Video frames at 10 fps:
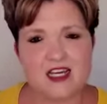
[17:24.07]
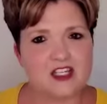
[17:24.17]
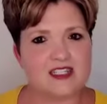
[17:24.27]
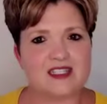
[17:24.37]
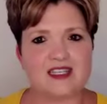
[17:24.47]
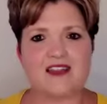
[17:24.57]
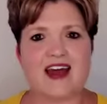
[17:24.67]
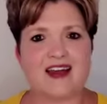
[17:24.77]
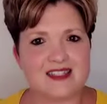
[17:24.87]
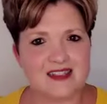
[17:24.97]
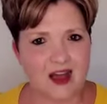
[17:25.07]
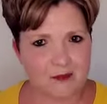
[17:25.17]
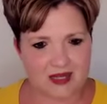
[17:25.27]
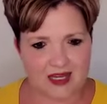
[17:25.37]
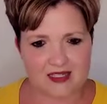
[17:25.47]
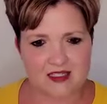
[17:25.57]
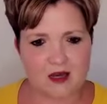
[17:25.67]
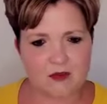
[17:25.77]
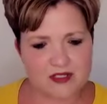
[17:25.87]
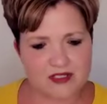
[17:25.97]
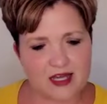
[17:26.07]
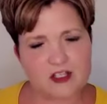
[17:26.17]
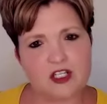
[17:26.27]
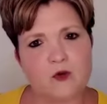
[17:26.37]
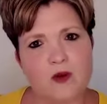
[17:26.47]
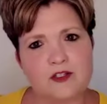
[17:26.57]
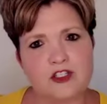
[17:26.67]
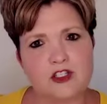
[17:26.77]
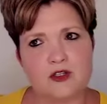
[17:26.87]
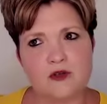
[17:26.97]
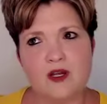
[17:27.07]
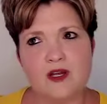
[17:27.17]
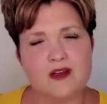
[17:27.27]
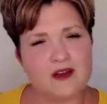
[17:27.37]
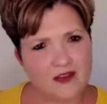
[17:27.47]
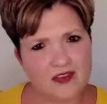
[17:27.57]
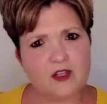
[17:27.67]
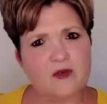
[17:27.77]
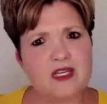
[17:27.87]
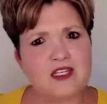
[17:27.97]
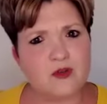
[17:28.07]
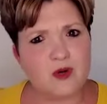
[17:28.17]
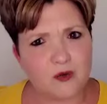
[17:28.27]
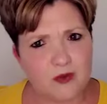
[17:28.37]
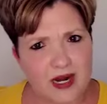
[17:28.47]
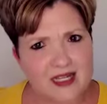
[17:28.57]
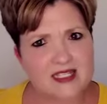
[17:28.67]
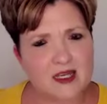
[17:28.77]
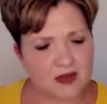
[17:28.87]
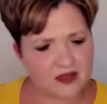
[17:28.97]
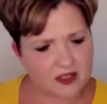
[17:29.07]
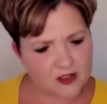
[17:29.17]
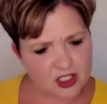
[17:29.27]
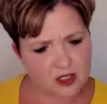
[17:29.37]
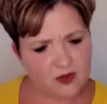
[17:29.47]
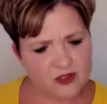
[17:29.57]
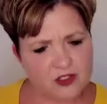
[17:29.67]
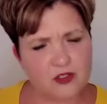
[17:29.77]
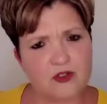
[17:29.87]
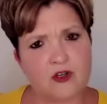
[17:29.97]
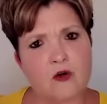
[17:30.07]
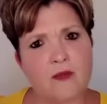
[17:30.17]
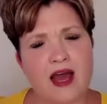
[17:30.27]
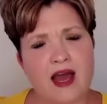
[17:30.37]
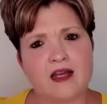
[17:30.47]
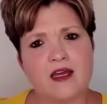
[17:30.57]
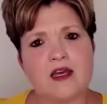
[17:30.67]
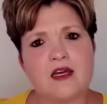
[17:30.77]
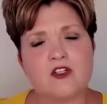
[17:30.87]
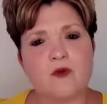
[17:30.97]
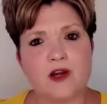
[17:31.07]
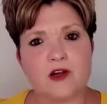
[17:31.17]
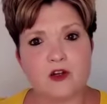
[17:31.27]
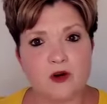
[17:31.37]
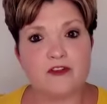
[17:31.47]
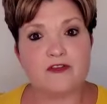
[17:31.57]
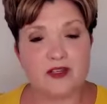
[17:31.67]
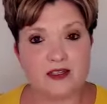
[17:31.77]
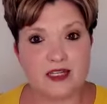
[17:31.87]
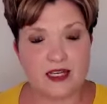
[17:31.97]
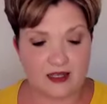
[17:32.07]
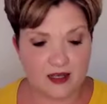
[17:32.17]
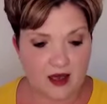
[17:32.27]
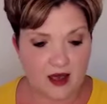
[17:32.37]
She said, That's not me. It's almost like she wants you, not that you need to erase it, but that she wants you to go back to where you're feeling